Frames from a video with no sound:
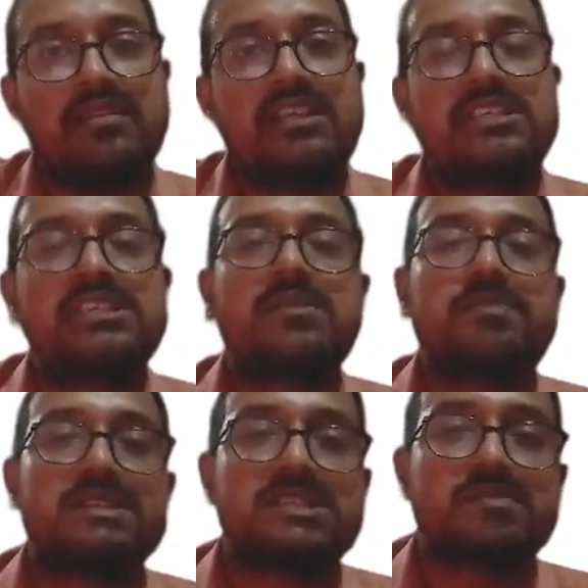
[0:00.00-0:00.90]
This is the
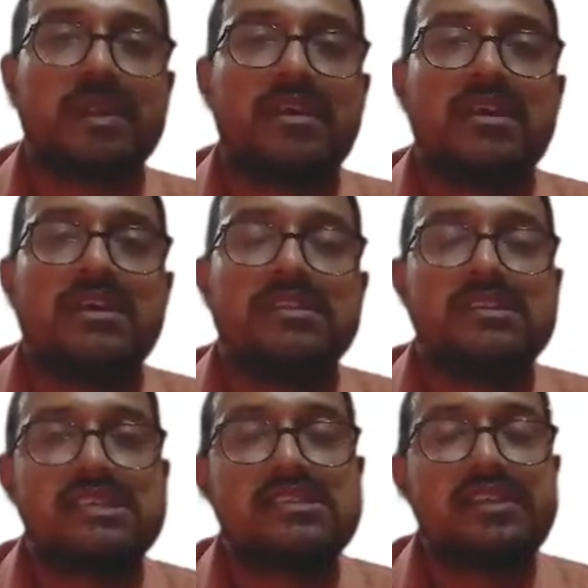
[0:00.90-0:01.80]
principal.
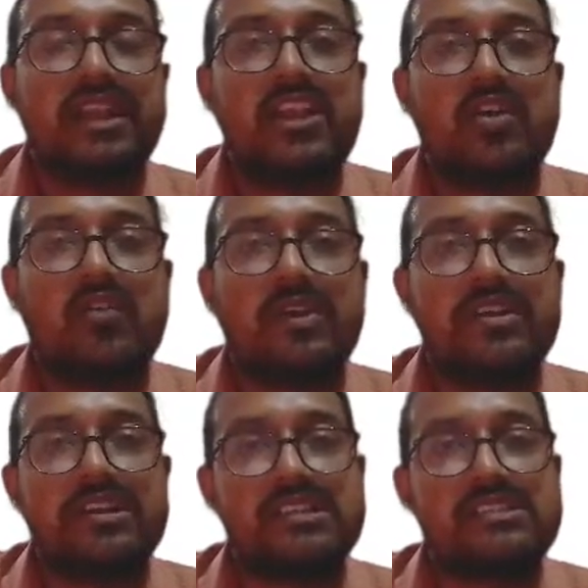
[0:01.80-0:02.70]
This is rate of
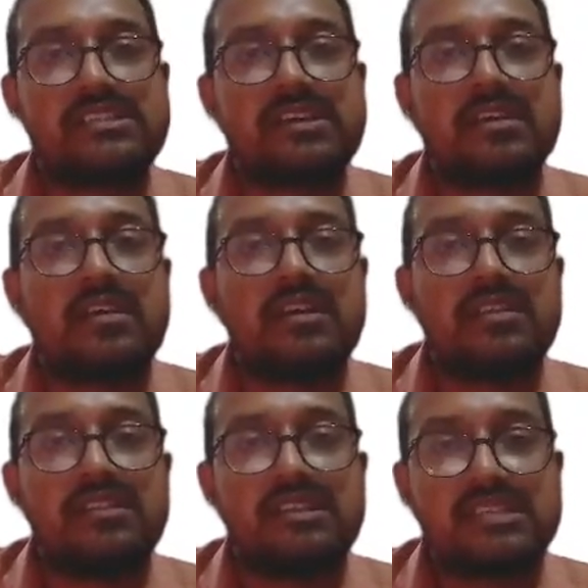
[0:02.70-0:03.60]
interest.
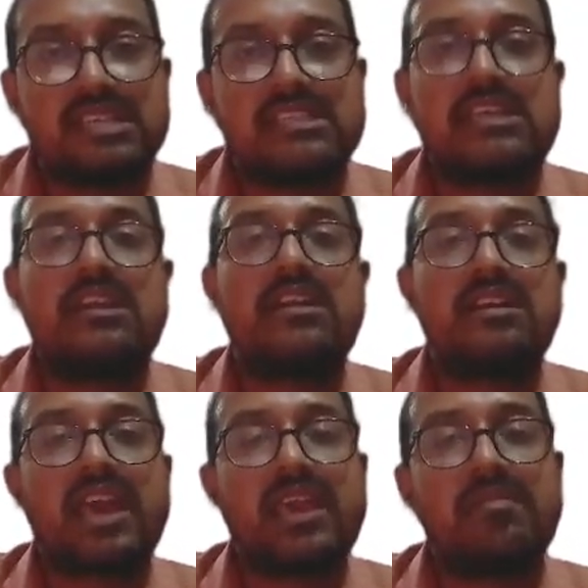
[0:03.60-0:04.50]
This is
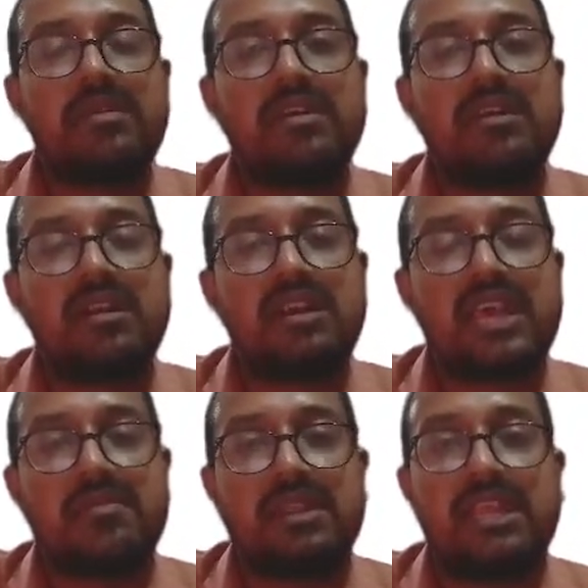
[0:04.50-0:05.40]
time.
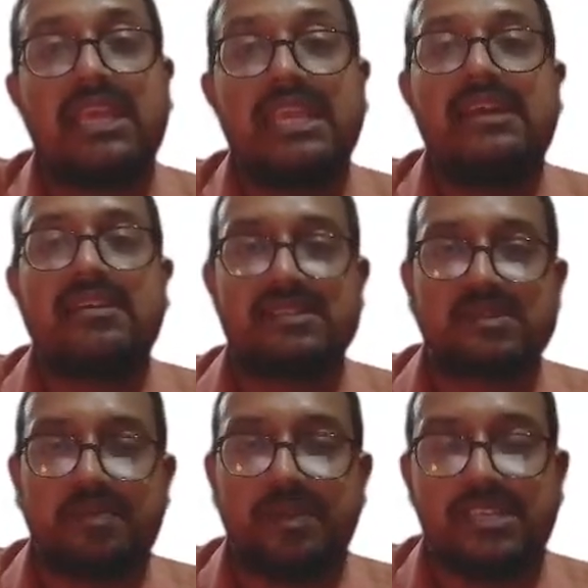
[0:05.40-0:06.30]
Time in
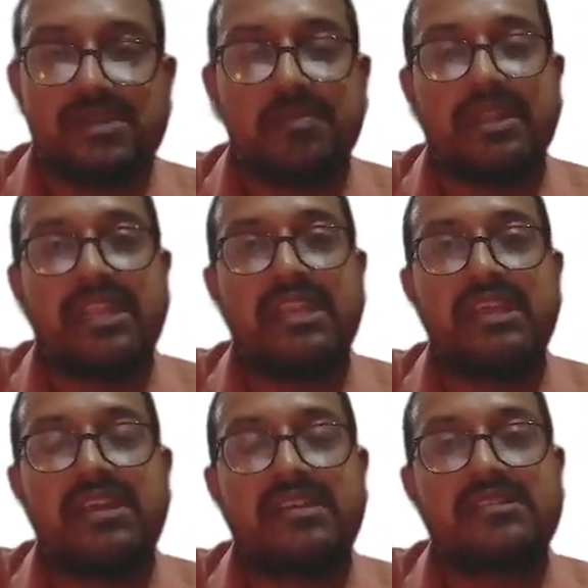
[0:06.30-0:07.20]
years. Please remember, in
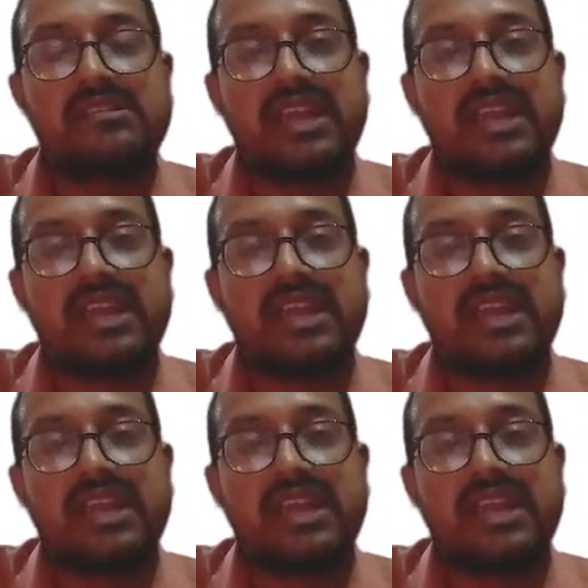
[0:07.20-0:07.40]
years,